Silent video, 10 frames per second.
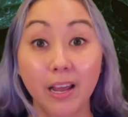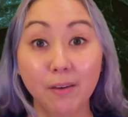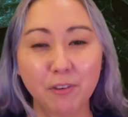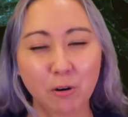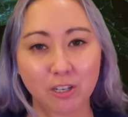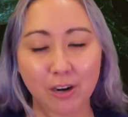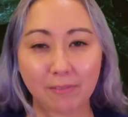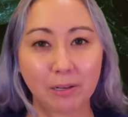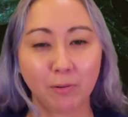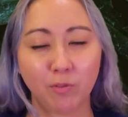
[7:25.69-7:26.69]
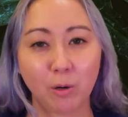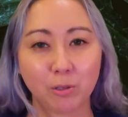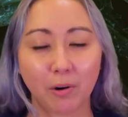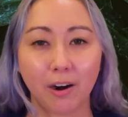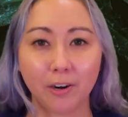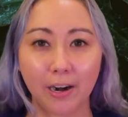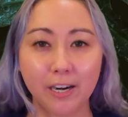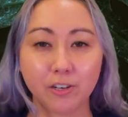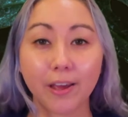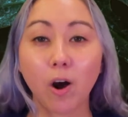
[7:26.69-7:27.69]
If you are traveling with folks who are
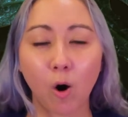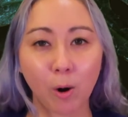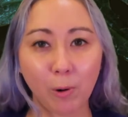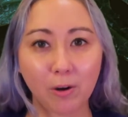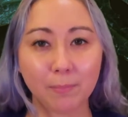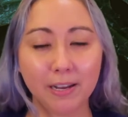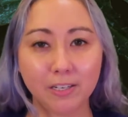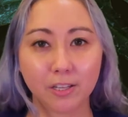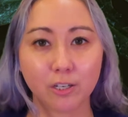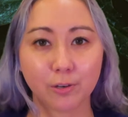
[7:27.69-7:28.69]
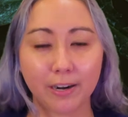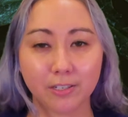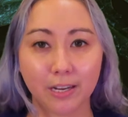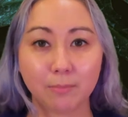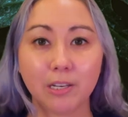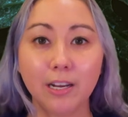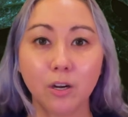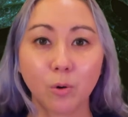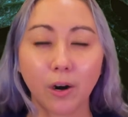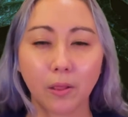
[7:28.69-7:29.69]
underage, they are welcome into the Trader Sam's
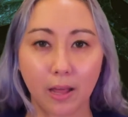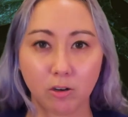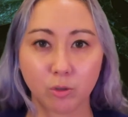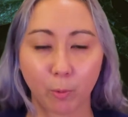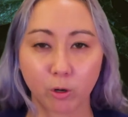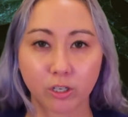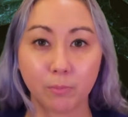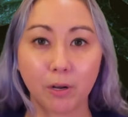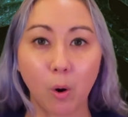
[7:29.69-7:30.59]
indoor lounge portion,